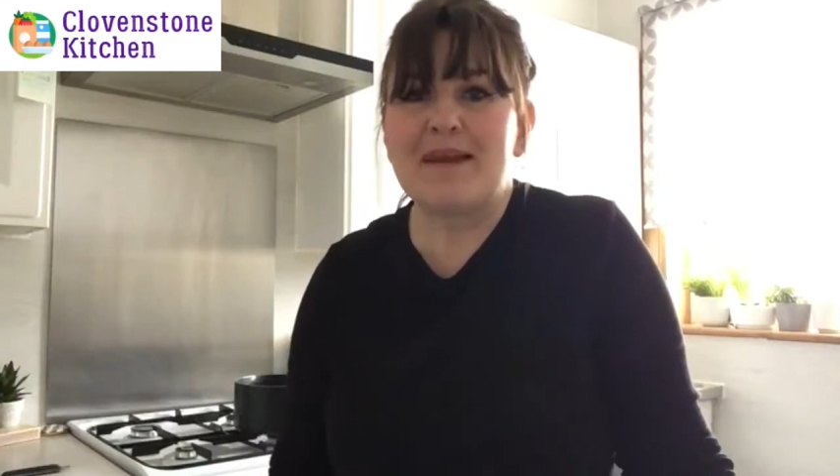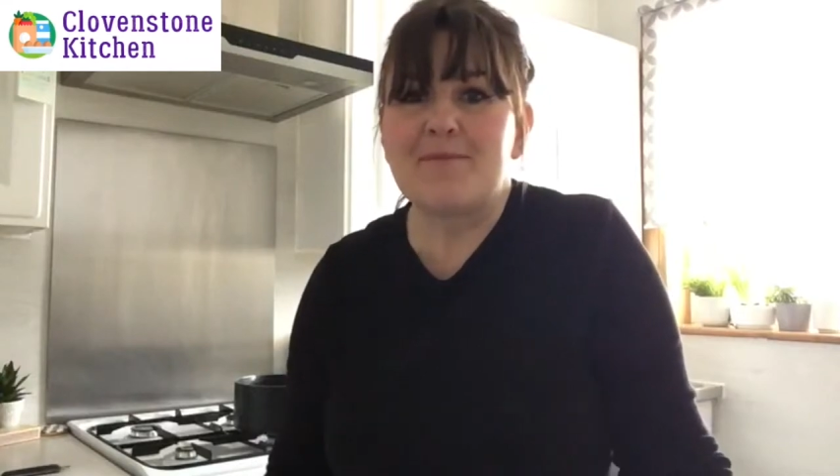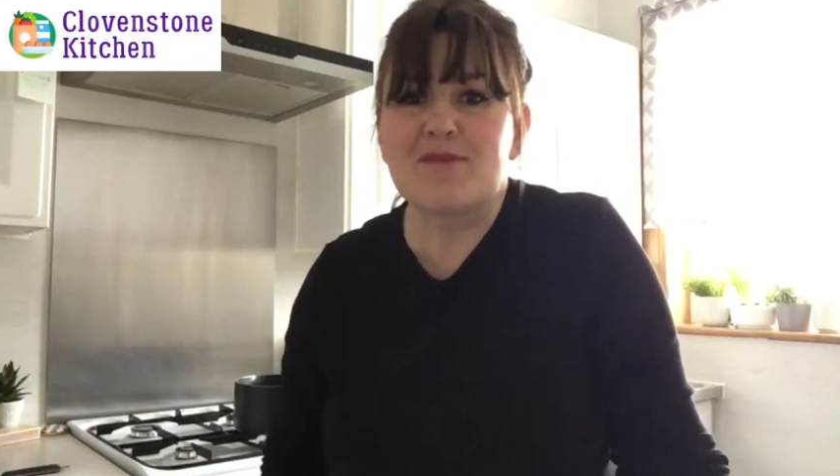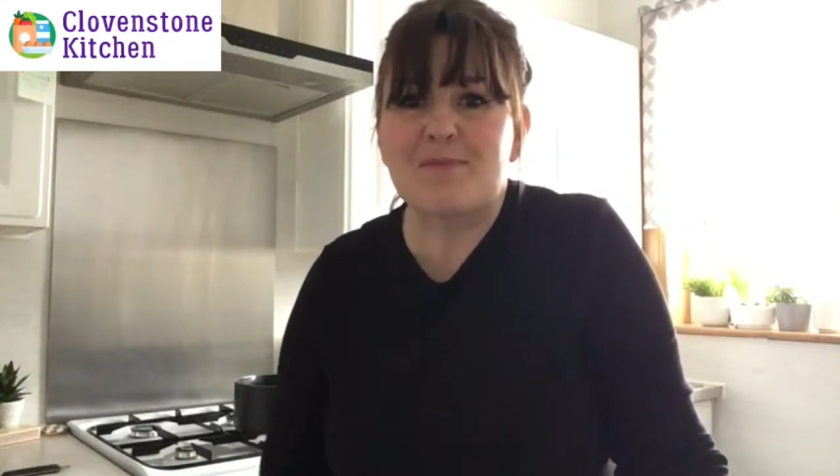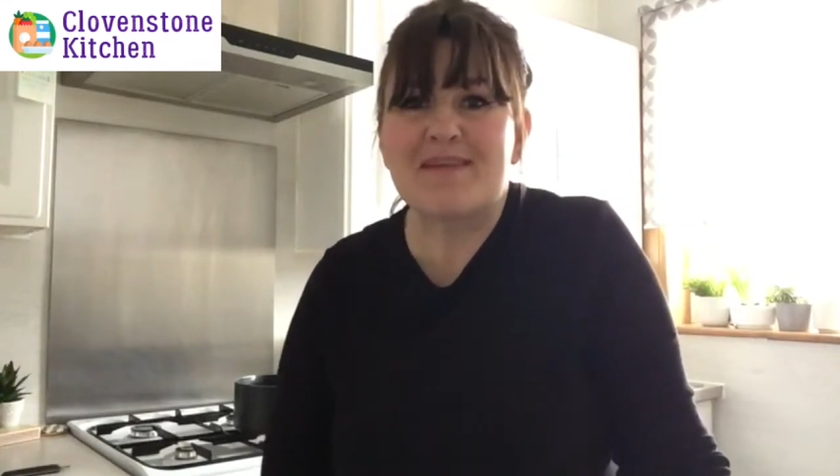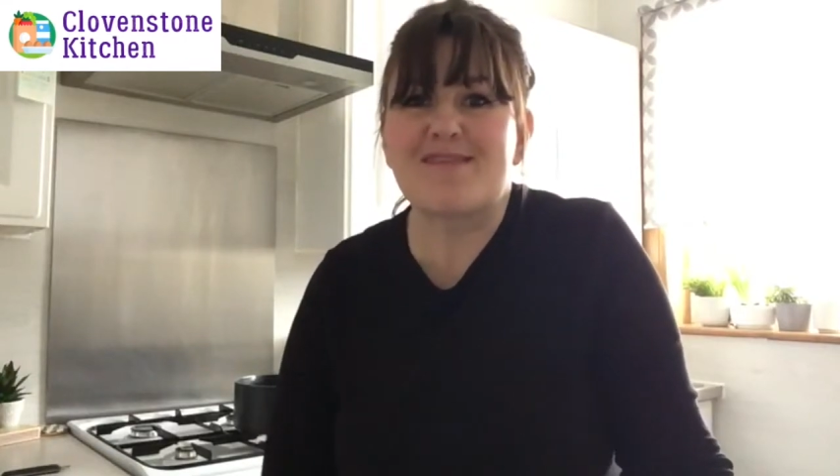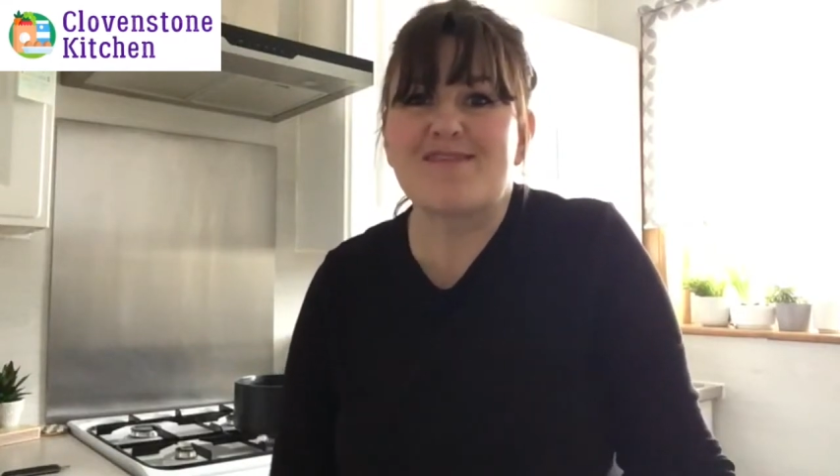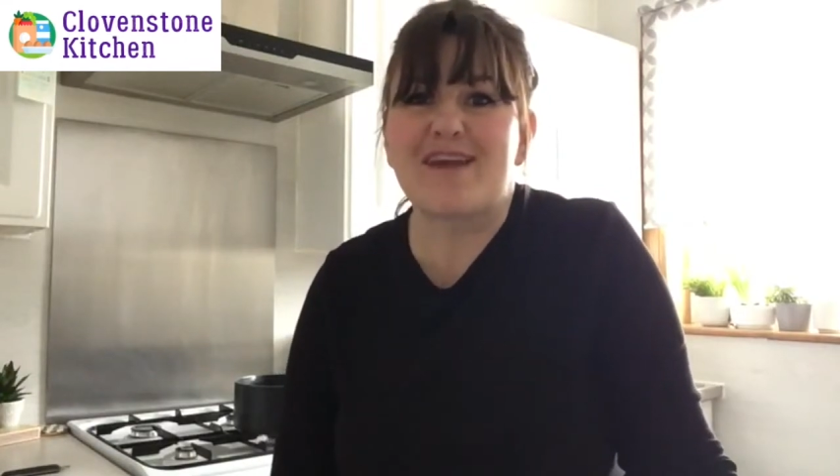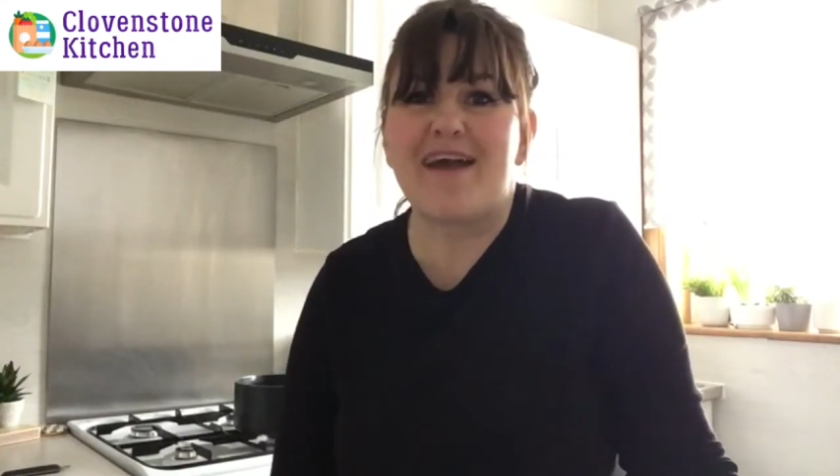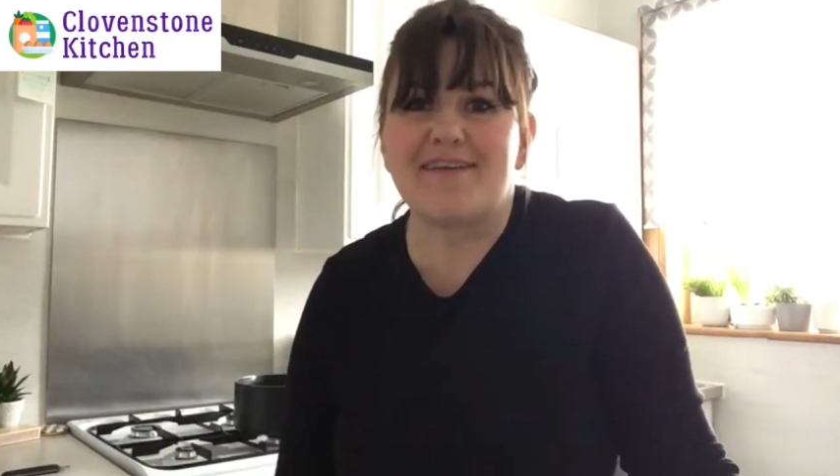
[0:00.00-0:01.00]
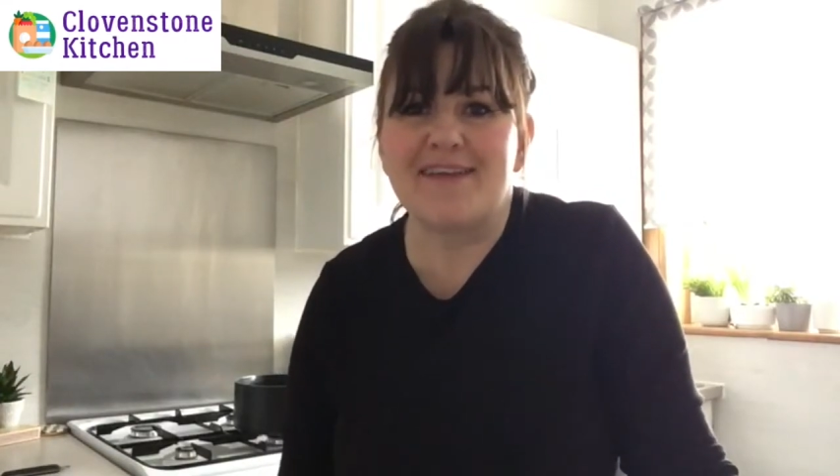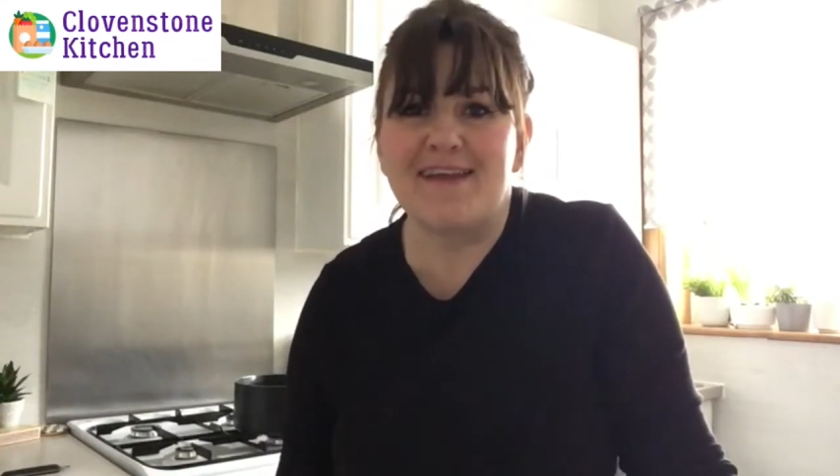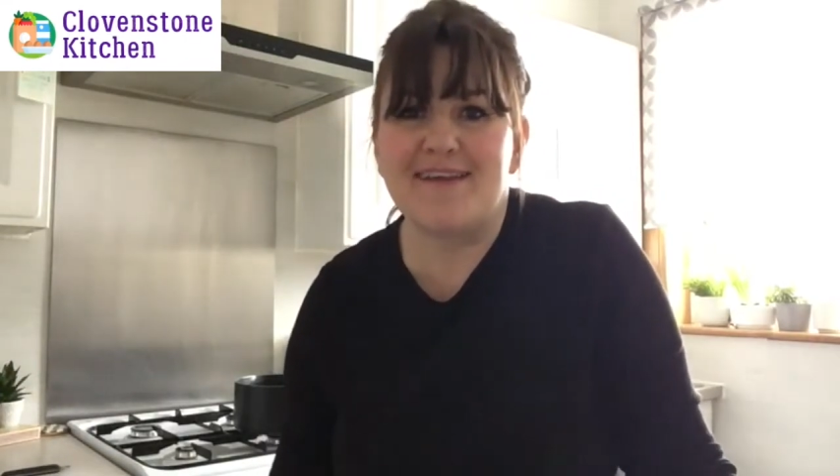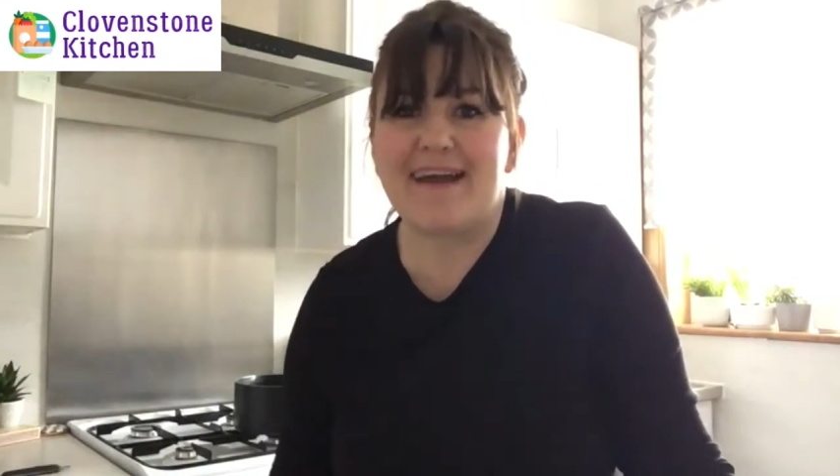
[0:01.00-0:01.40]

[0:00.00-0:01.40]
name is Mrs Carnie